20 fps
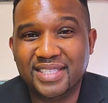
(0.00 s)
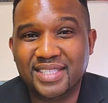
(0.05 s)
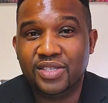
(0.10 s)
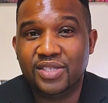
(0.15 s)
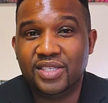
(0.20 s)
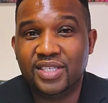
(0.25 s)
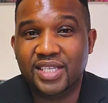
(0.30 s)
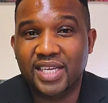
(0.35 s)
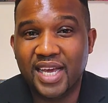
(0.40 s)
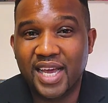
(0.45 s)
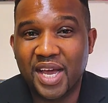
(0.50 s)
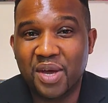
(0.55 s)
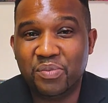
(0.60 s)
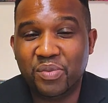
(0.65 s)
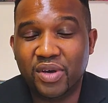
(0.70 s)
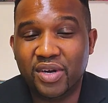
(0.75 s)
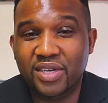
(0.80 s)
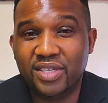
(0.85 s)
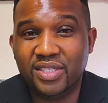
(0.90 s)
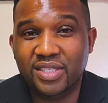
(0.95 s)
Today I'm
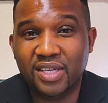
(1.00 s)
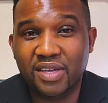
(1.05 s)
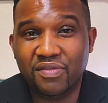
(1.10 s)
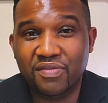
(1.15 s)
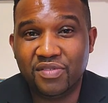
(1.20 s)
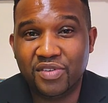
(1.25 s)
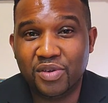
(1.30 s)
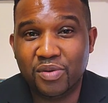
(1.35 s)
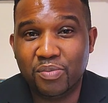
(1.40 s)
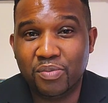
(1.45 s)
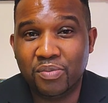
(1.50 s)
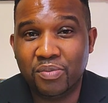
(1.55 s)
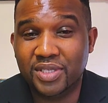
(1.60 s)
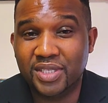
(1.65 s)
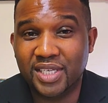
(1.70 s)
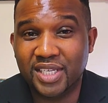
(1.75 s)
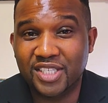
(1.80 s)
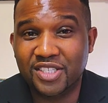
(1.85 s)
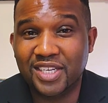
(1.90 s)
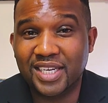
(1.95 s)
going to save you
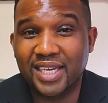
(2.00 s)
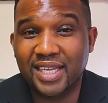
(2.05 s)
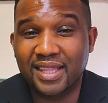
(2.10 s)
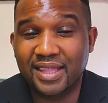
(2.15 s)
potentially